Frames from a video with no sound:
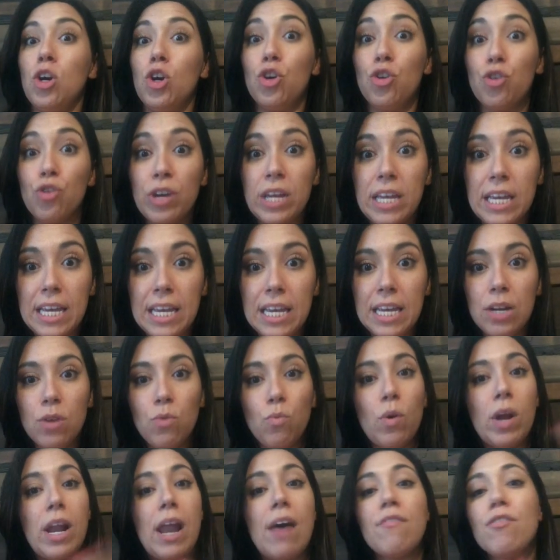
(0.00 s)

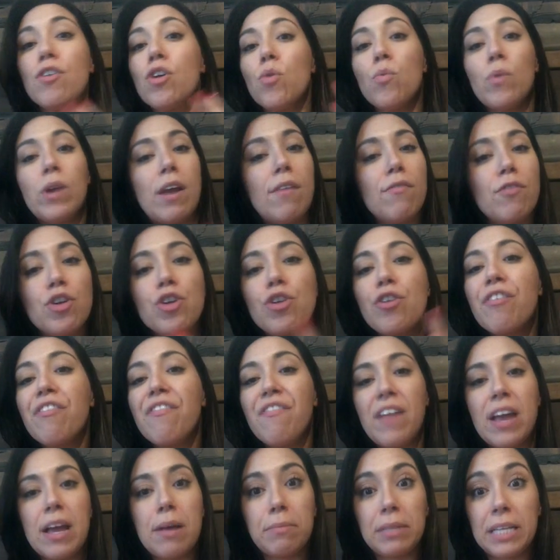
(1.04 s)
green, whatever whatever your
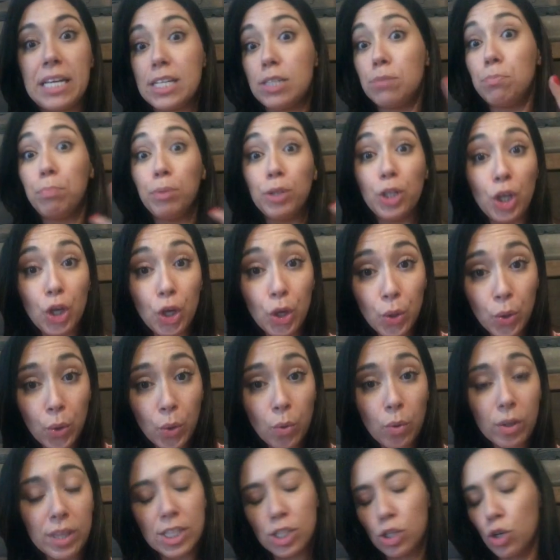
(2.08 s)
family is.
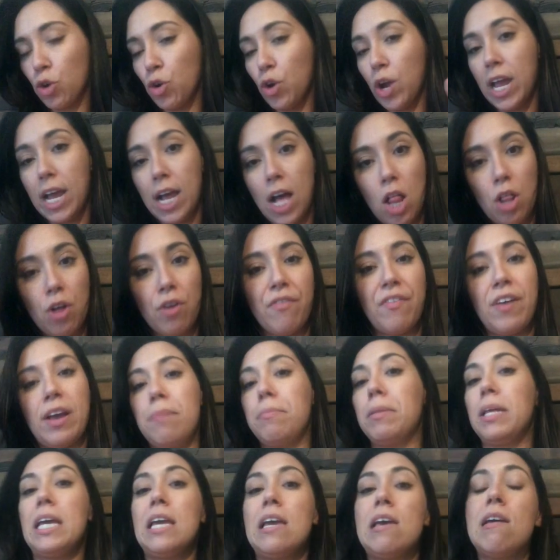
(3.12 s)
Blue, it's a great color
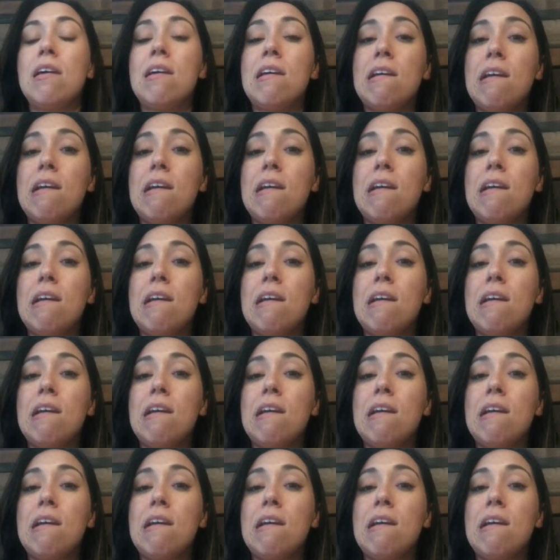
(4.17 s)
family.